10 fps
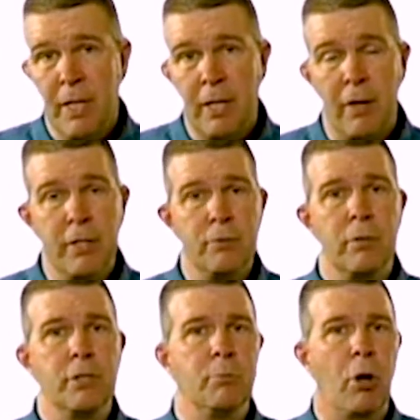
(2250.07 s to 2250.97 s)
Now, these
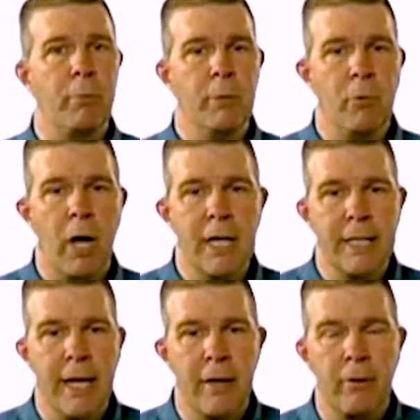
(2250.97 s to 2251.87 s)
really smart people got
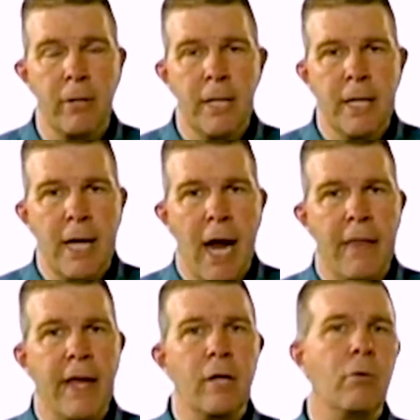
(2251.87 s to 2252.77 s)
together and
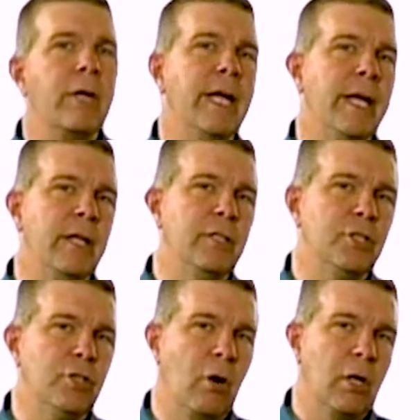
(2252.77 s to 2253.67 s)
they created this
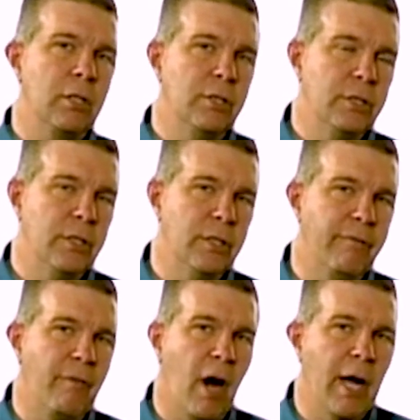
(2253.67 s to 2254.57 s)
chart to
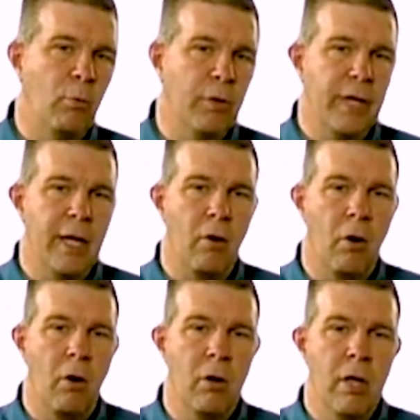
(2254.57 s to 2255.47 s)
define what they
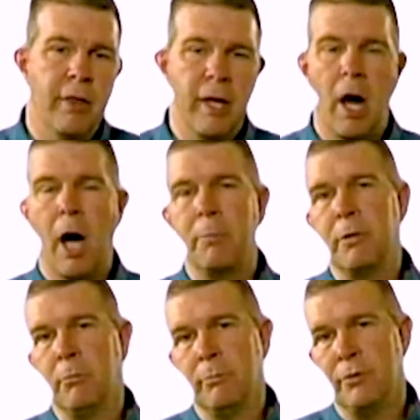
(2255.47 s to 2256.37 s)
call the
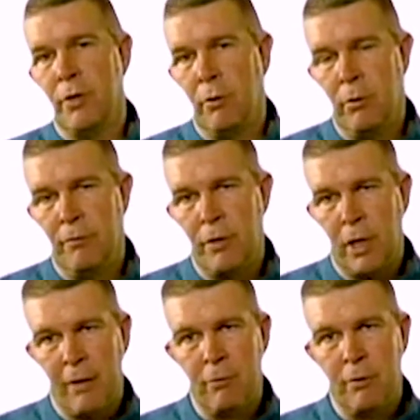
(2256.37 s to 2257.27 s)
optimum zone of the
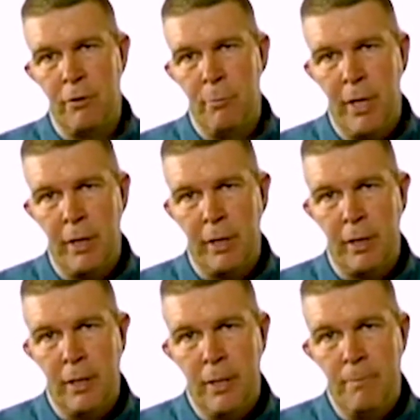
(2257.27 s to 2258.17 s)
level of humidity.
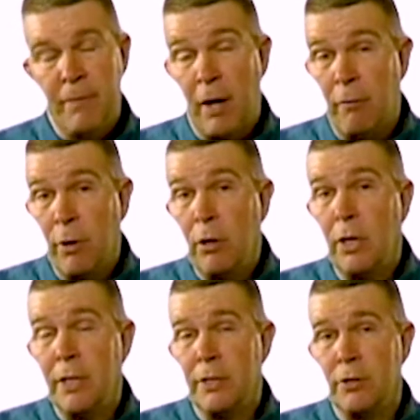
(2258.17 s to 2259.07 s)
Now, if we
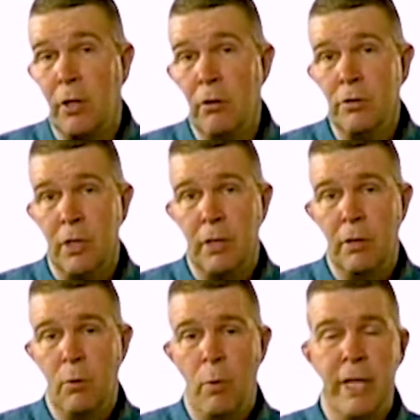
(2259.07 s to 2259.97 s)
look at this closely,
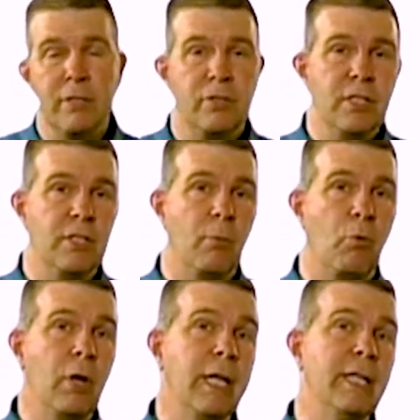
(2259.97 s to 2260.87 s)
we can see some
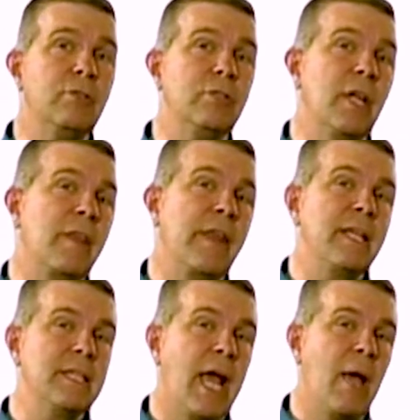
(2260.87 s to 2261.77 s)
really interesting
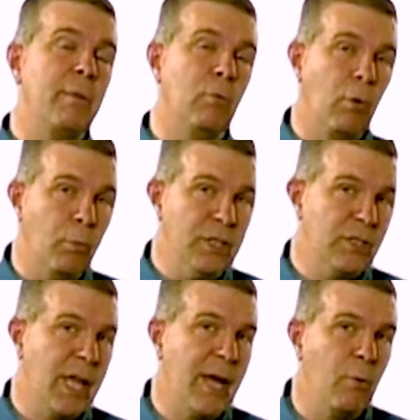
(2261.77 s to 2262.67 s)
things happen when we
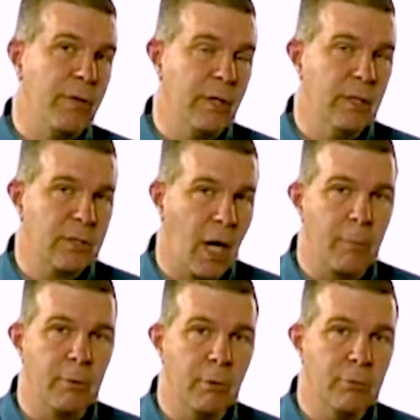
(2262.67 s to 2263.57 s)
stay within this
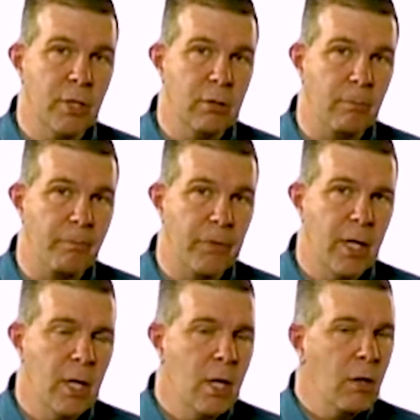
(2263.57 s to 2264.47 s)
optimum zone.
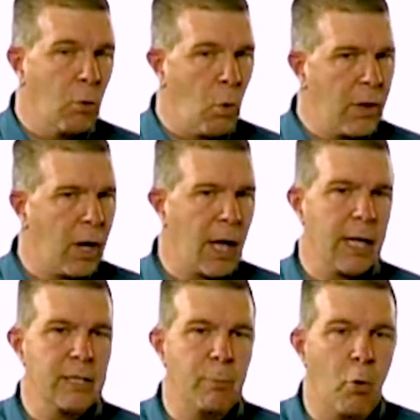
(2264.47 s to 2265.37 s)
The one that I
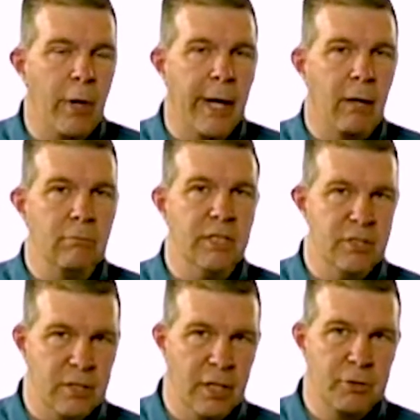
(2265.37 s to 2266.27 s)
like to point out is
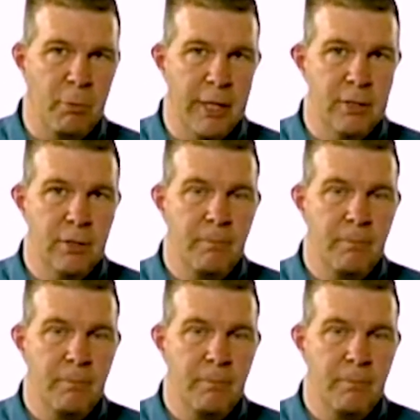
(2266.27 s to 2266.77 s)
dust mites.